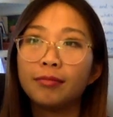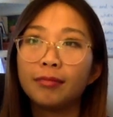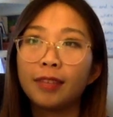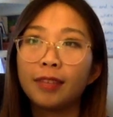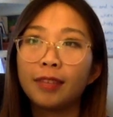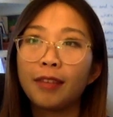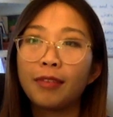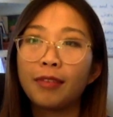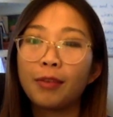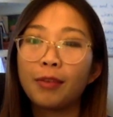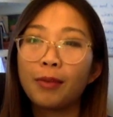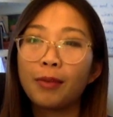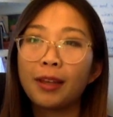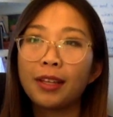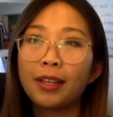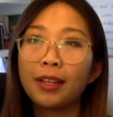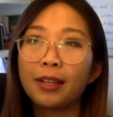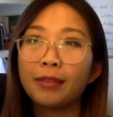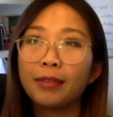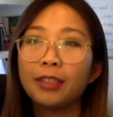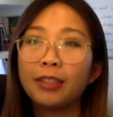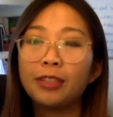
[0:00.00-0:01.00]
if the
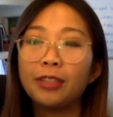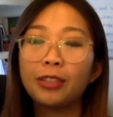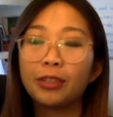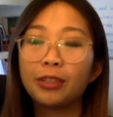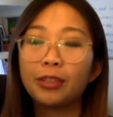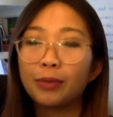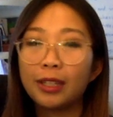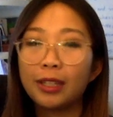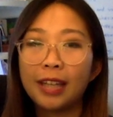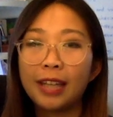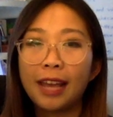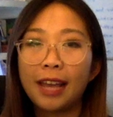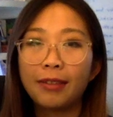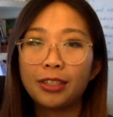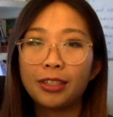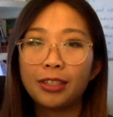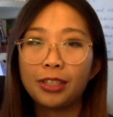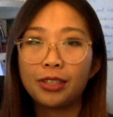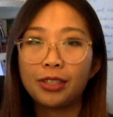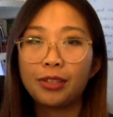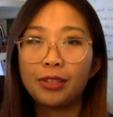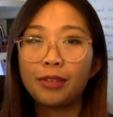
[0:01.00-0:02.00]
weather just one day
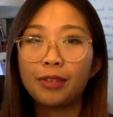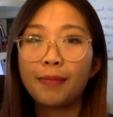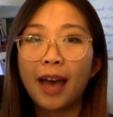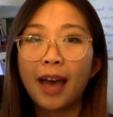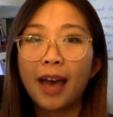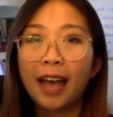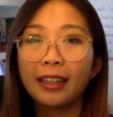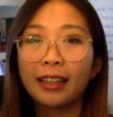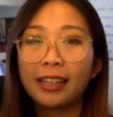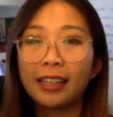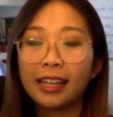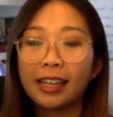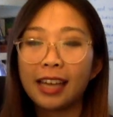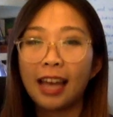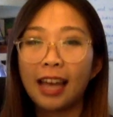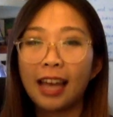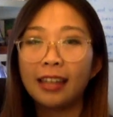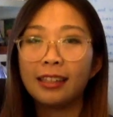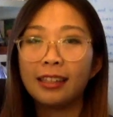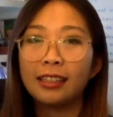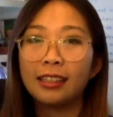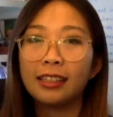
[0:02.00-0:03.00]
was just too bad, then I
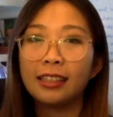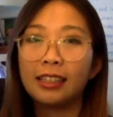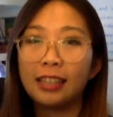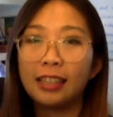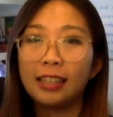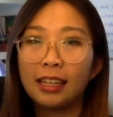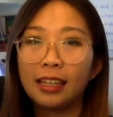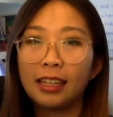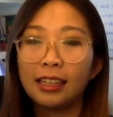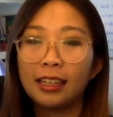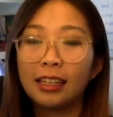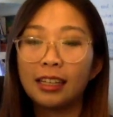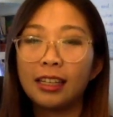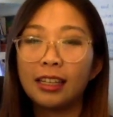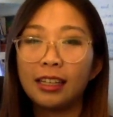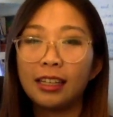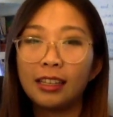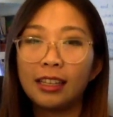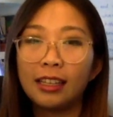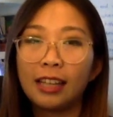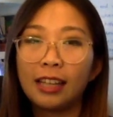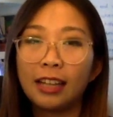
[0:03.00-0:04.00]
had
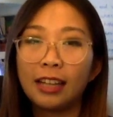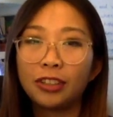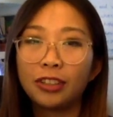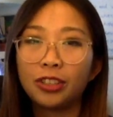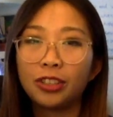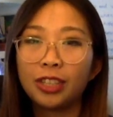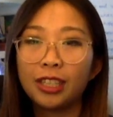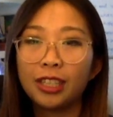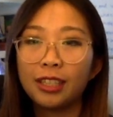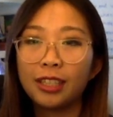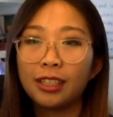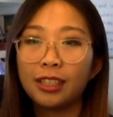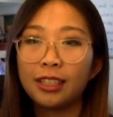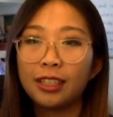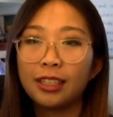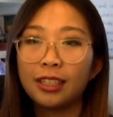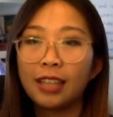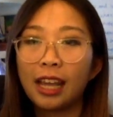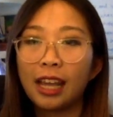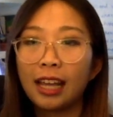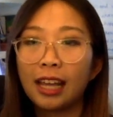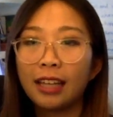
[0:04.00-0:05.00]
the extra
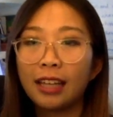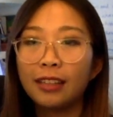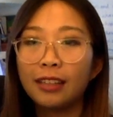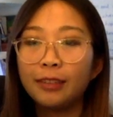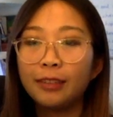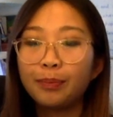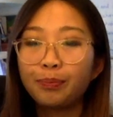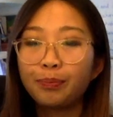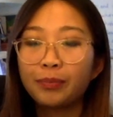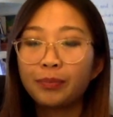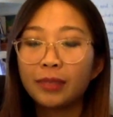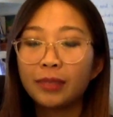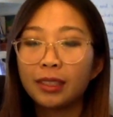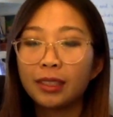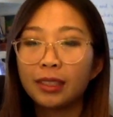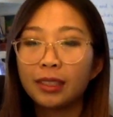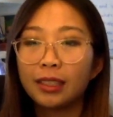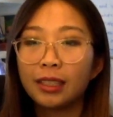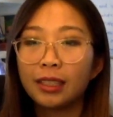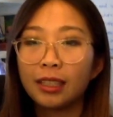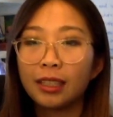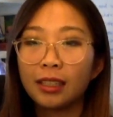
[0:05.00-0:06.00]
day
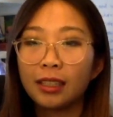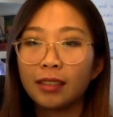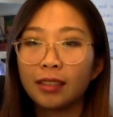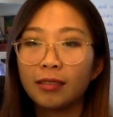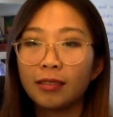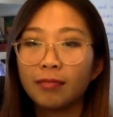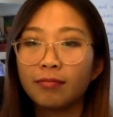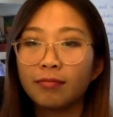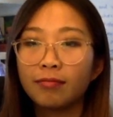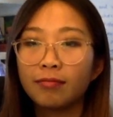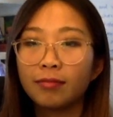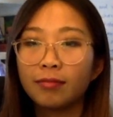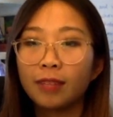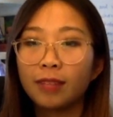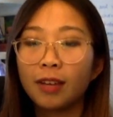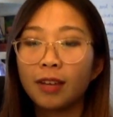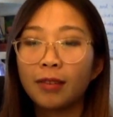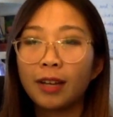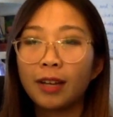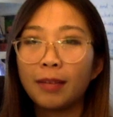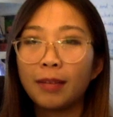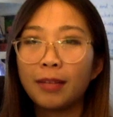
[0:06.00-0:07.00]
to
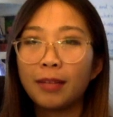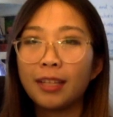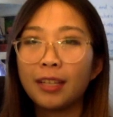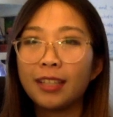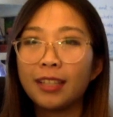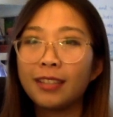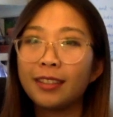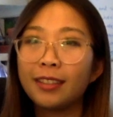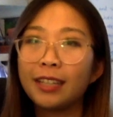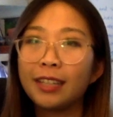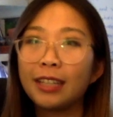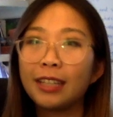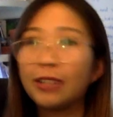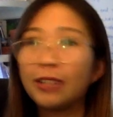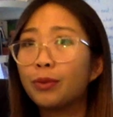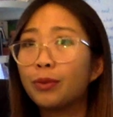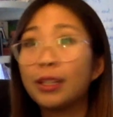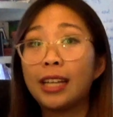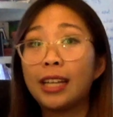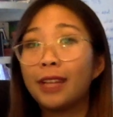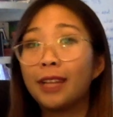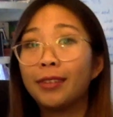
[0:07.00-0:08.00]
not run, because there's
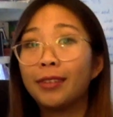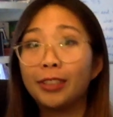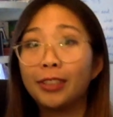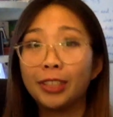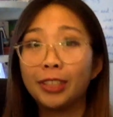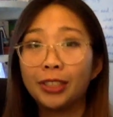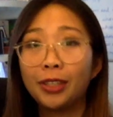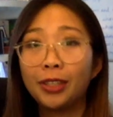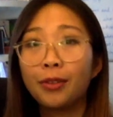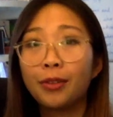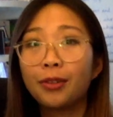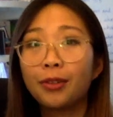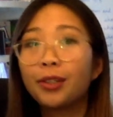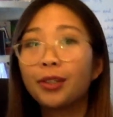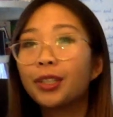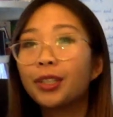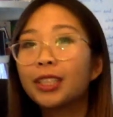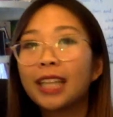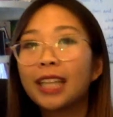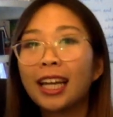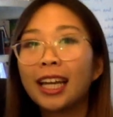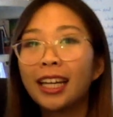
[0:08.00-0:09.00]
one day where it was so
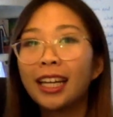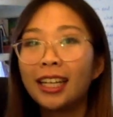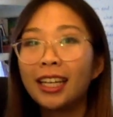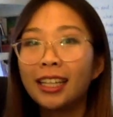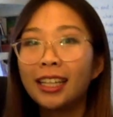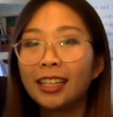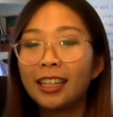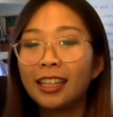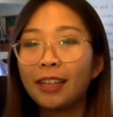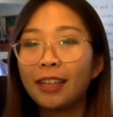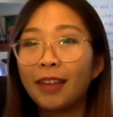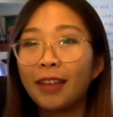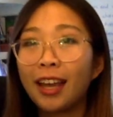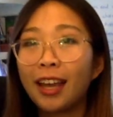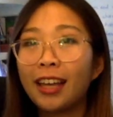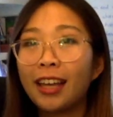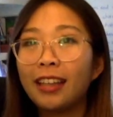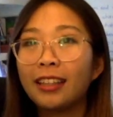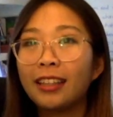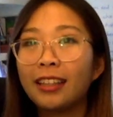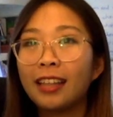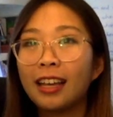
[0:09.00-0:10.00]
cold that if
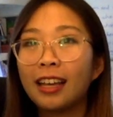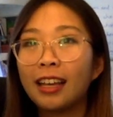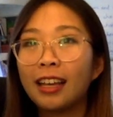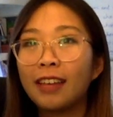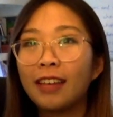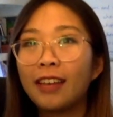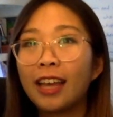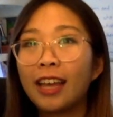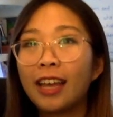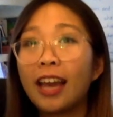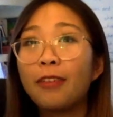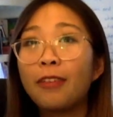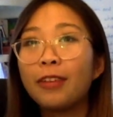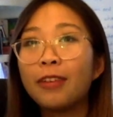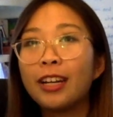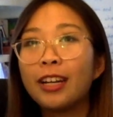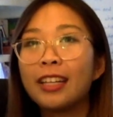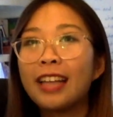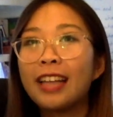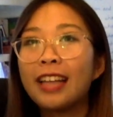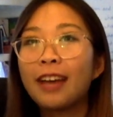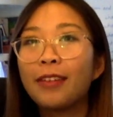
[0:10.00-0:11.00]
I had
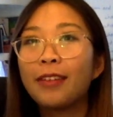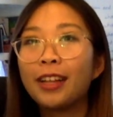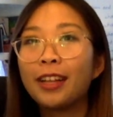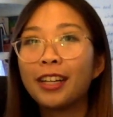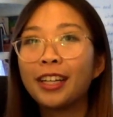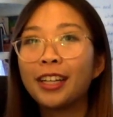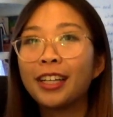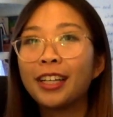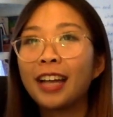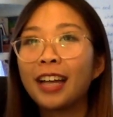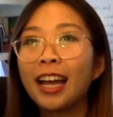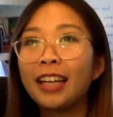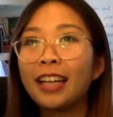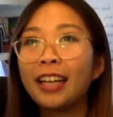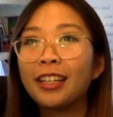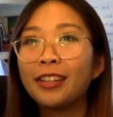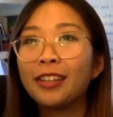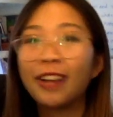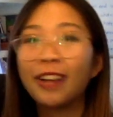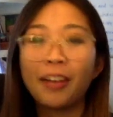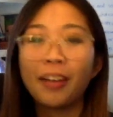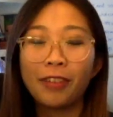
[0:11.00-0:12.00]
run in that weather, I
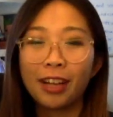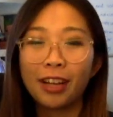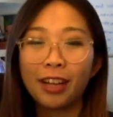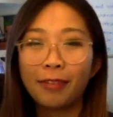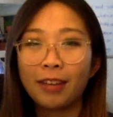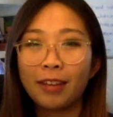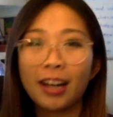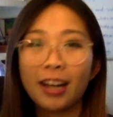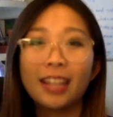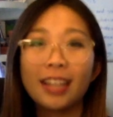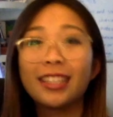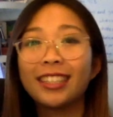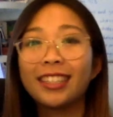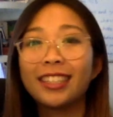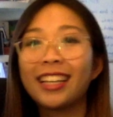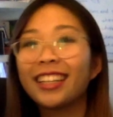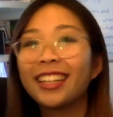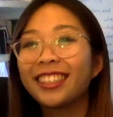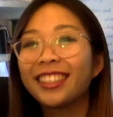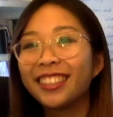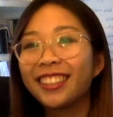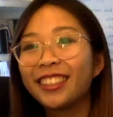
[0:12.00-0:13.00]
knew I would have gotten
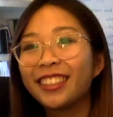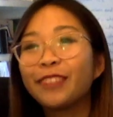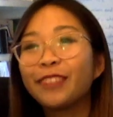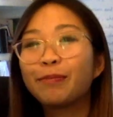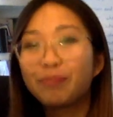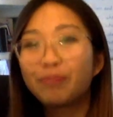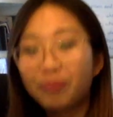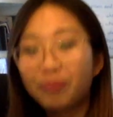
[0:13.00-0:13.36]
sick. So